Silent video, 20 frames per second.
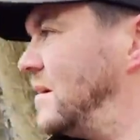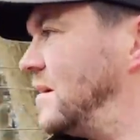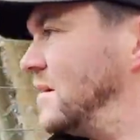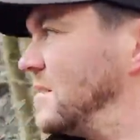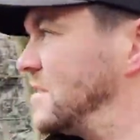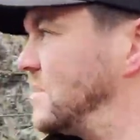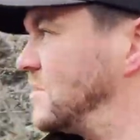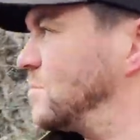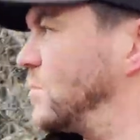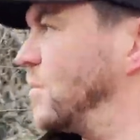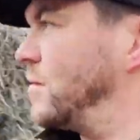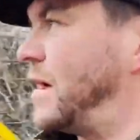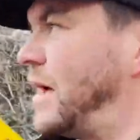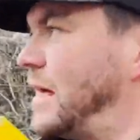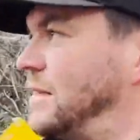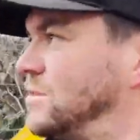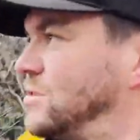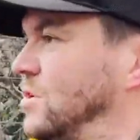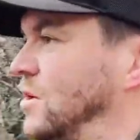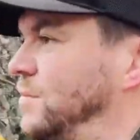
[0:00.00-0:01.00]
This is where it
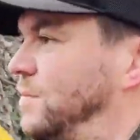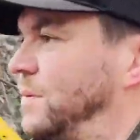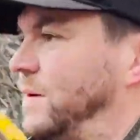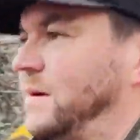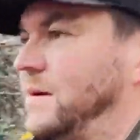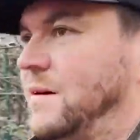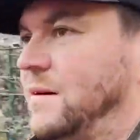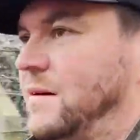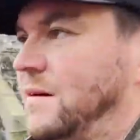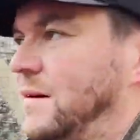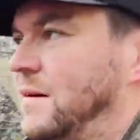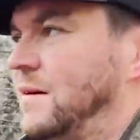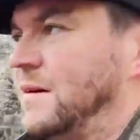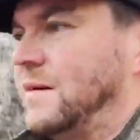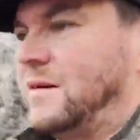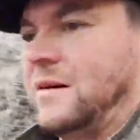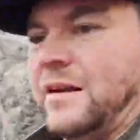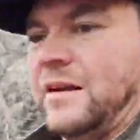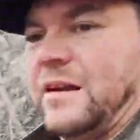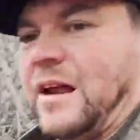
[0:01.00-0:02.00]
ends up yeah,
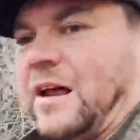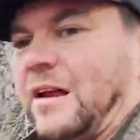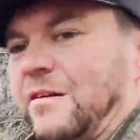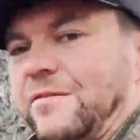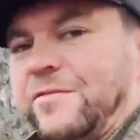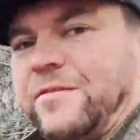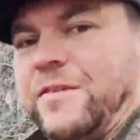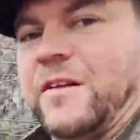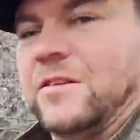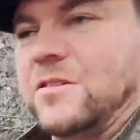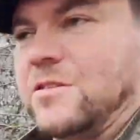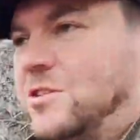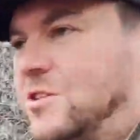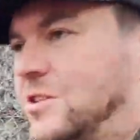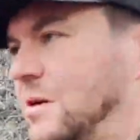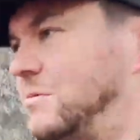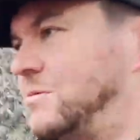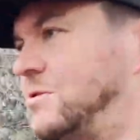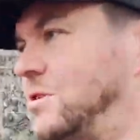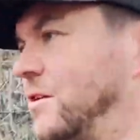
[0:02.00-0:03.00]
yeah. in landfill,
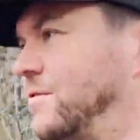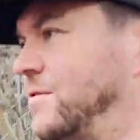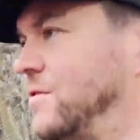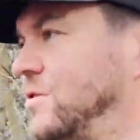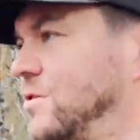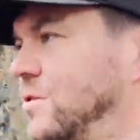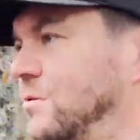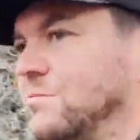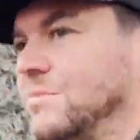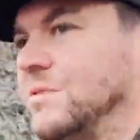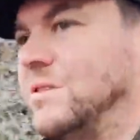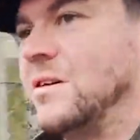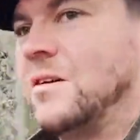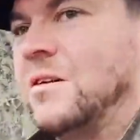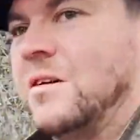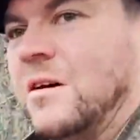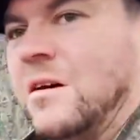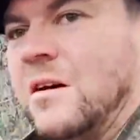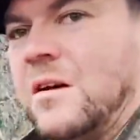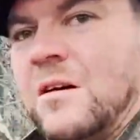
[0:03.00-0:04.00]
shipped off and dumped.
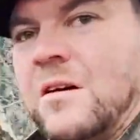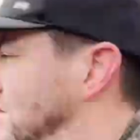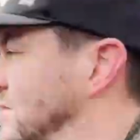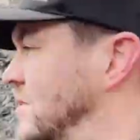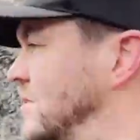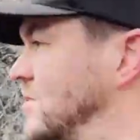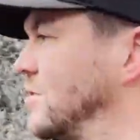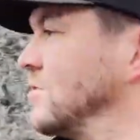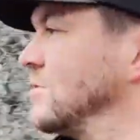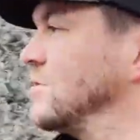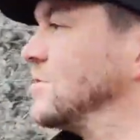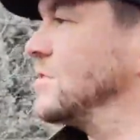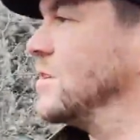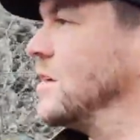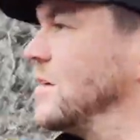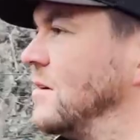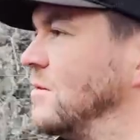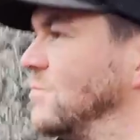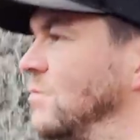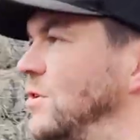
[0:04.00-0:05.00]
It's disgusting.
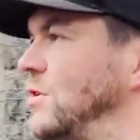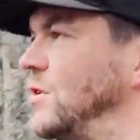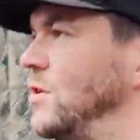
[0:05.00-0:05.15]
What